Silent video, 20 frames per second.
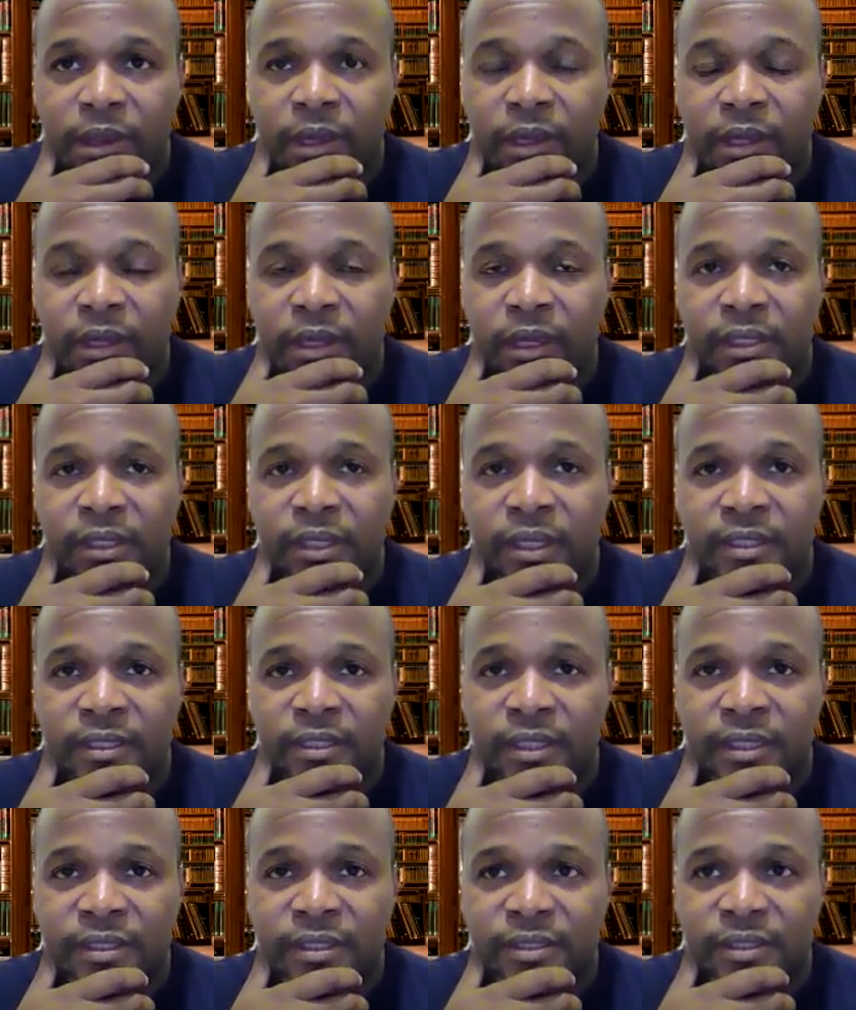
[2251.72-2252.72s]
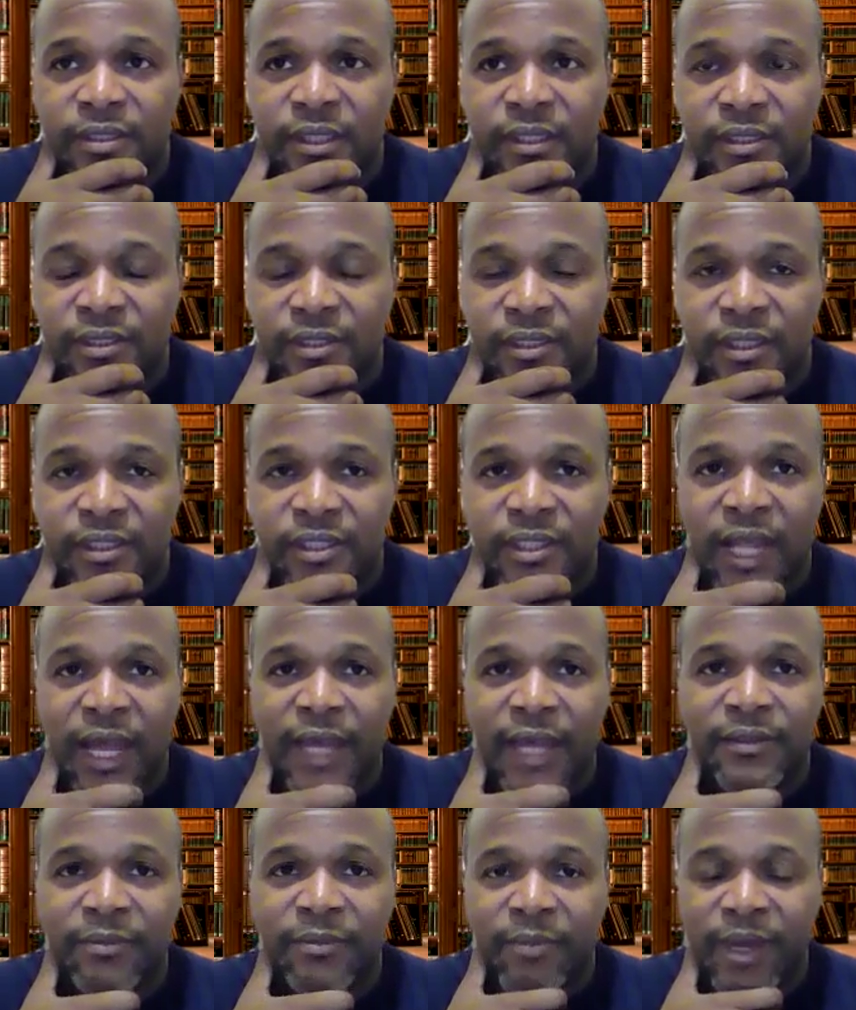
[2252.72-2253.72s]
it's
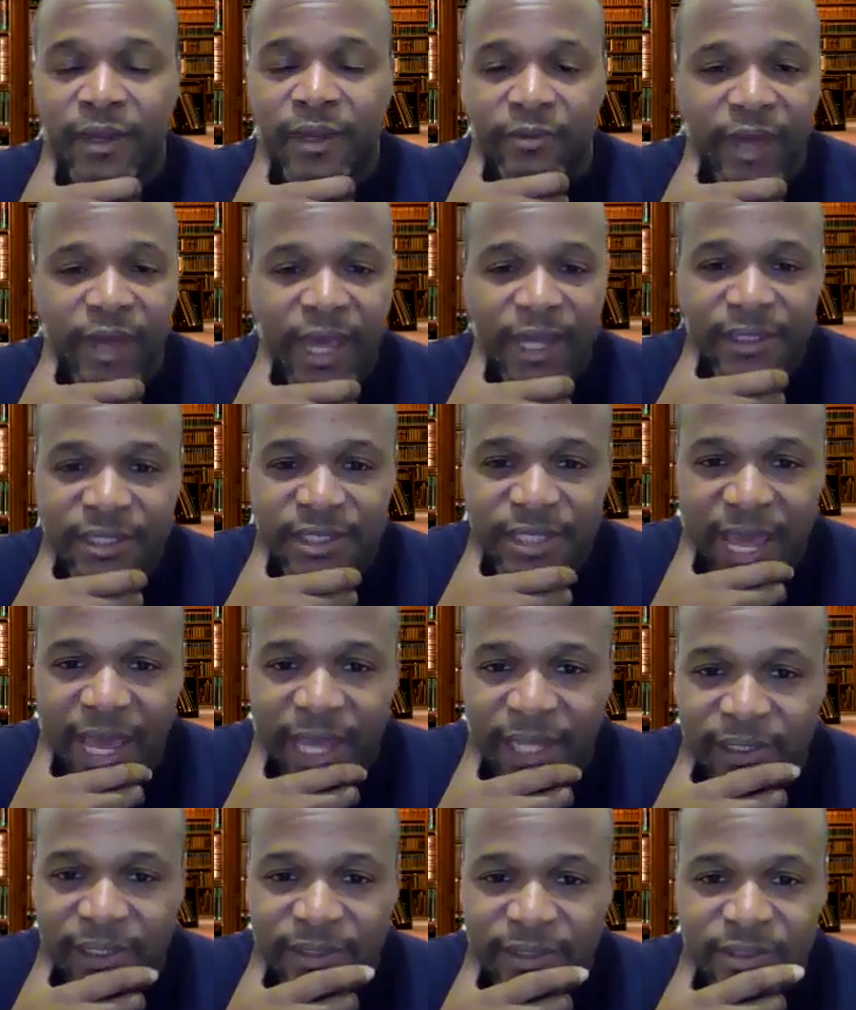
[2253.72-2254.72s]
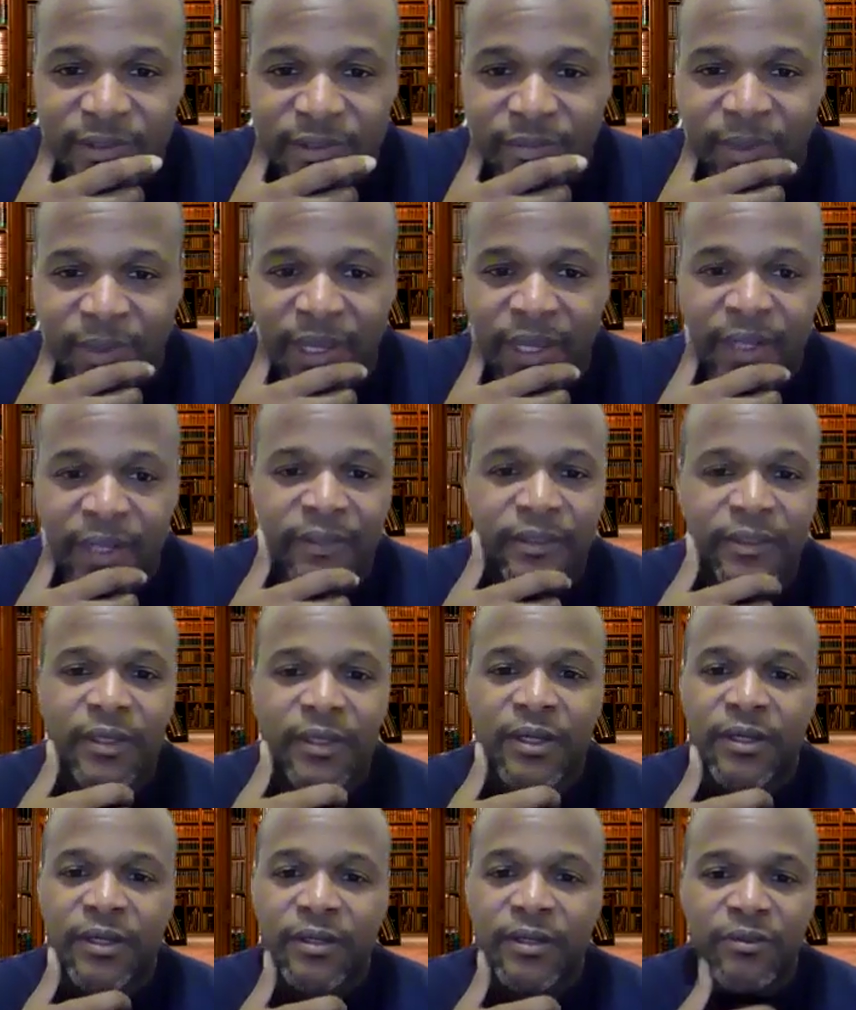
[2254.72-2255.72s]
like the man who had the talents, the man
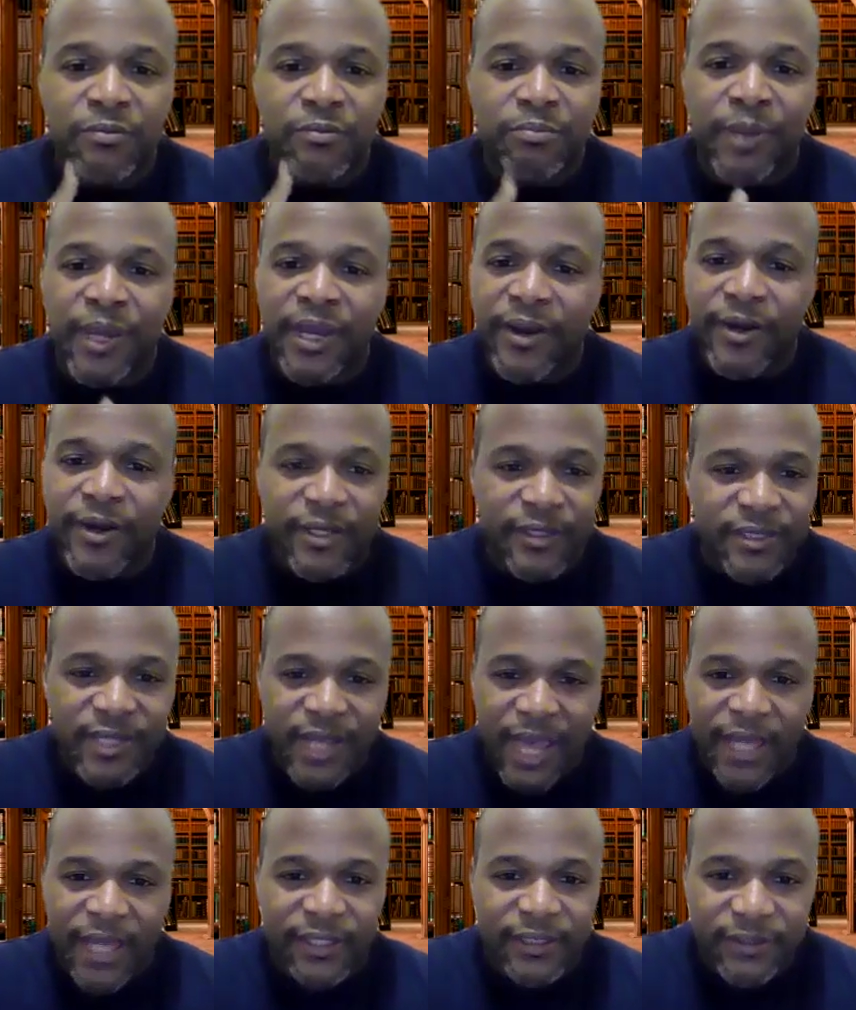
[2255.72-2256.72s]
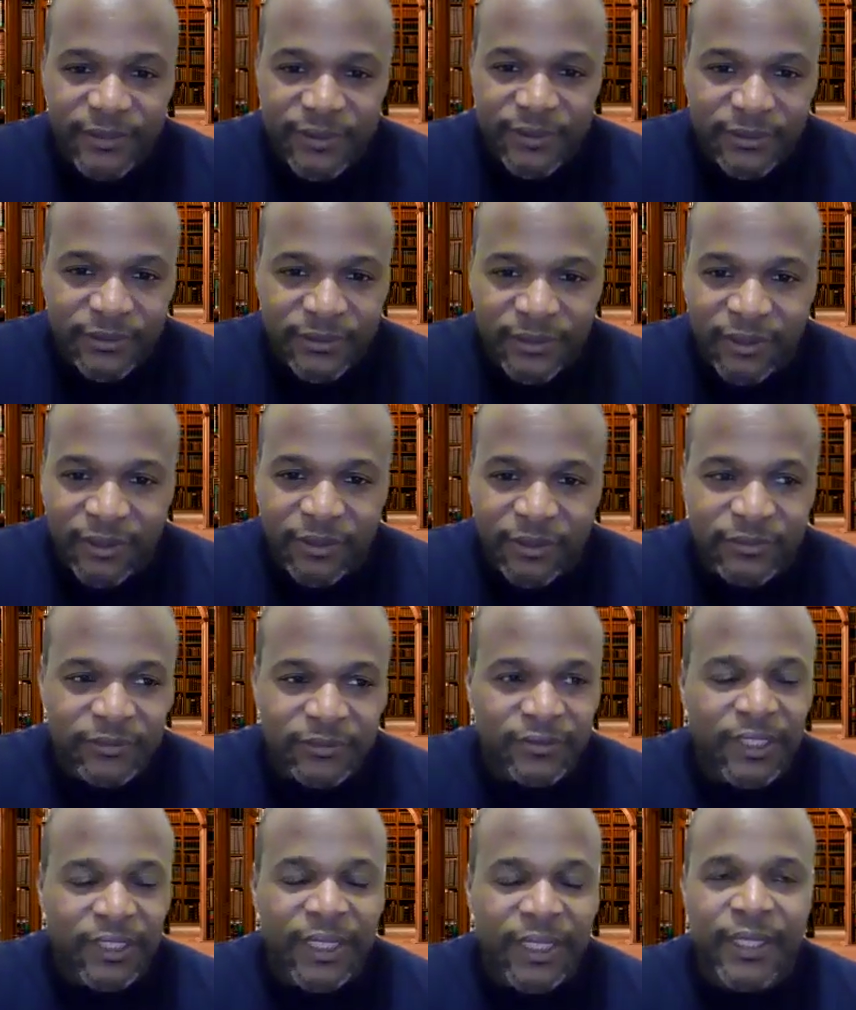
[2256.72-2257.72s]
who buried his talent, you
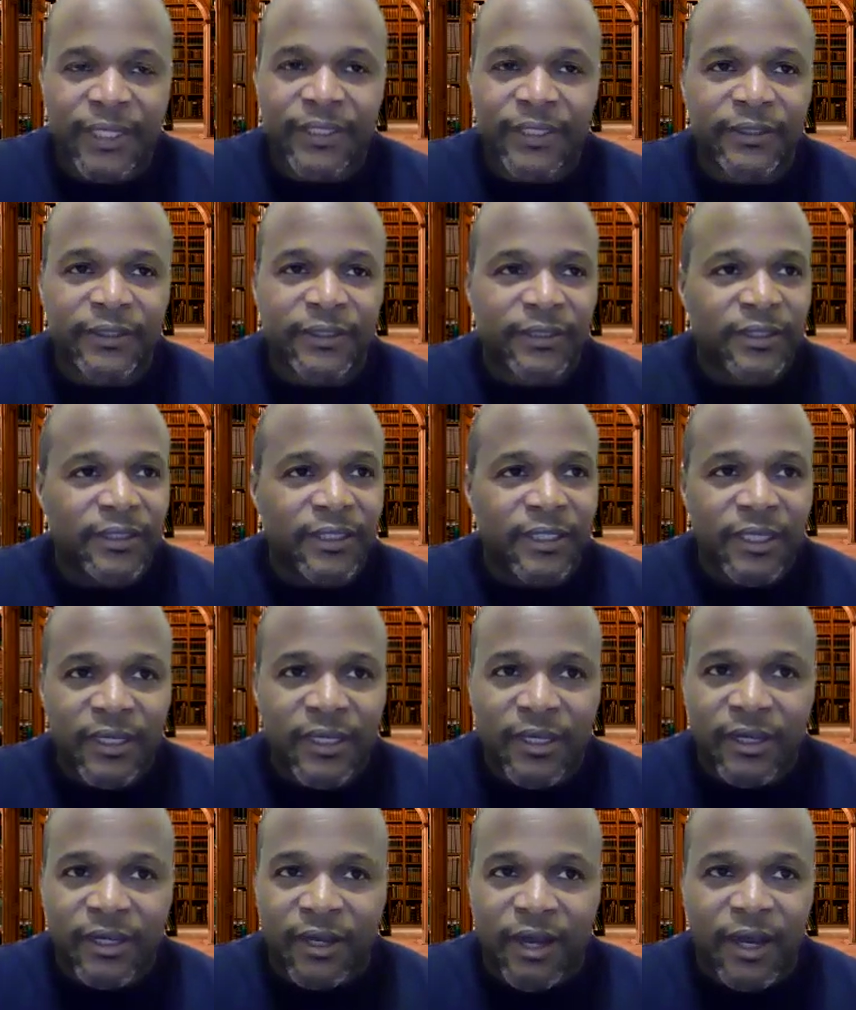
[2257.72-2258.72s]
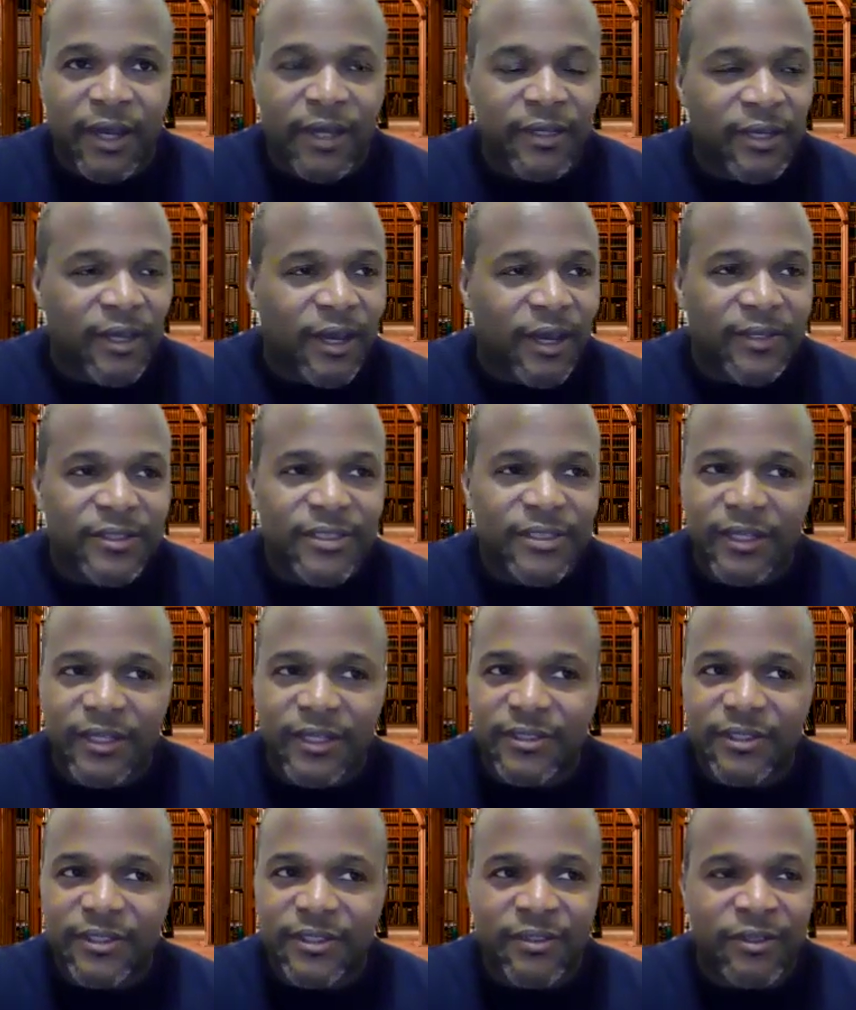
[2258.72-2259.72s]
know, and God
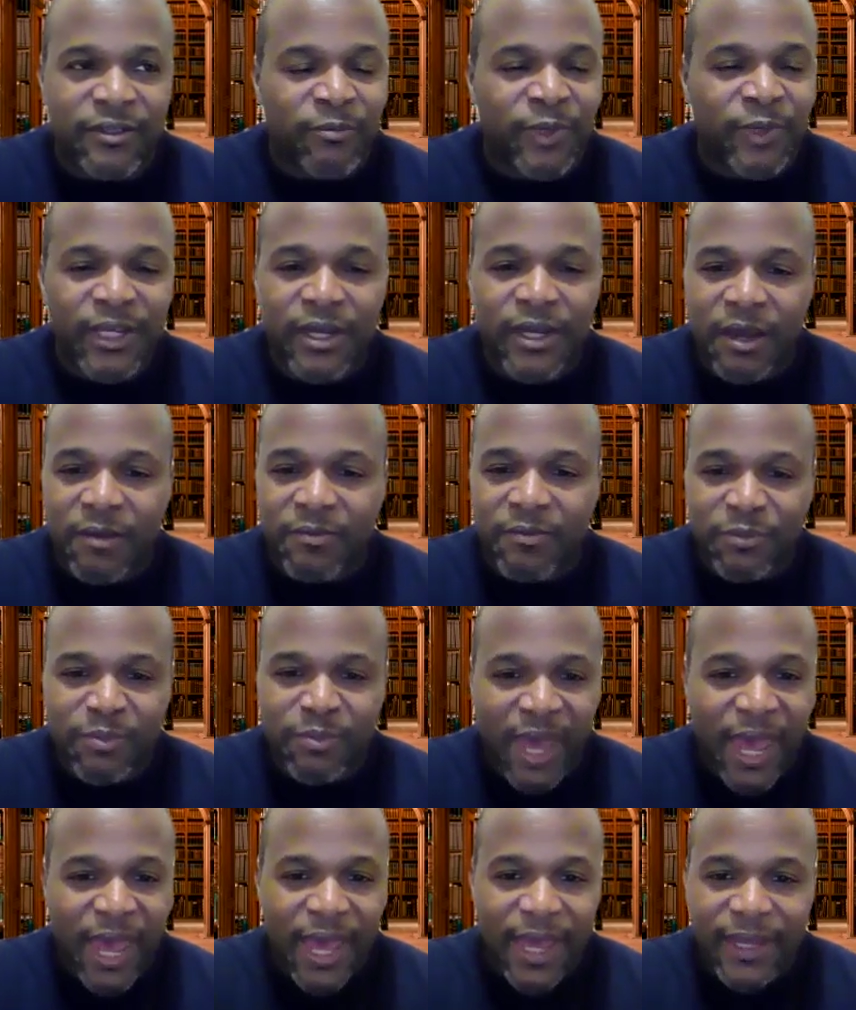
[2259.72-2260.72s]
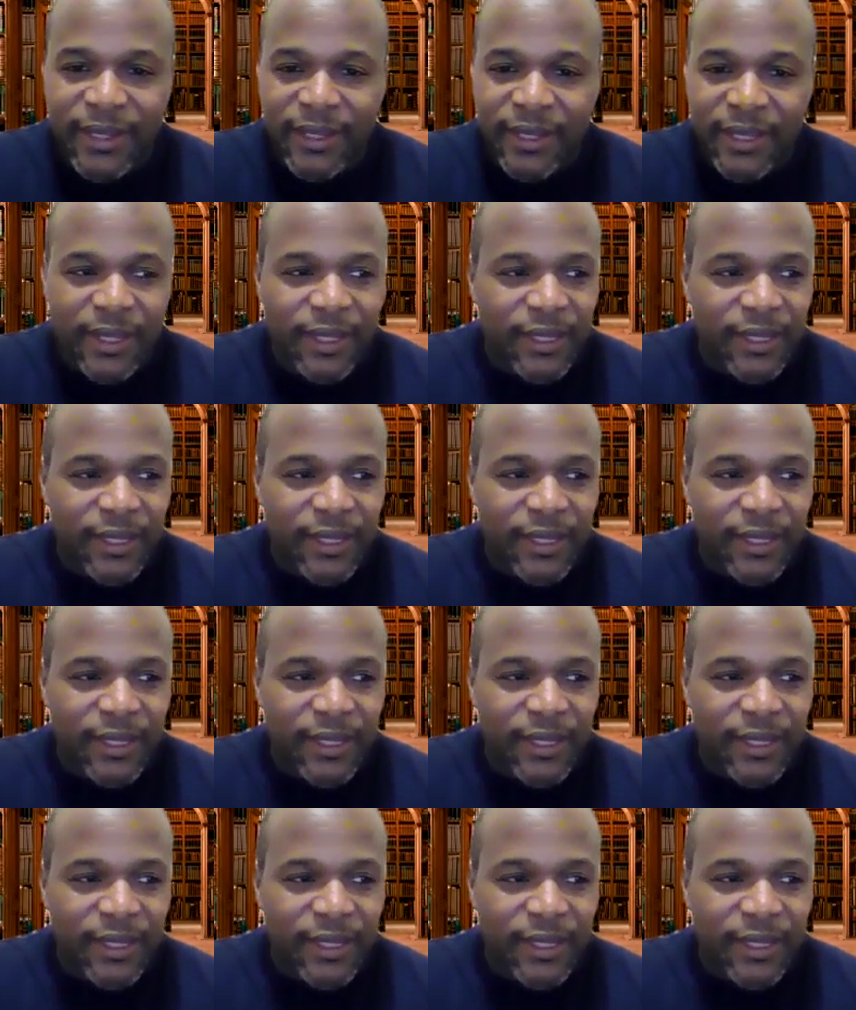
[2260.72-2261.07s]
says, you know, when he comes back,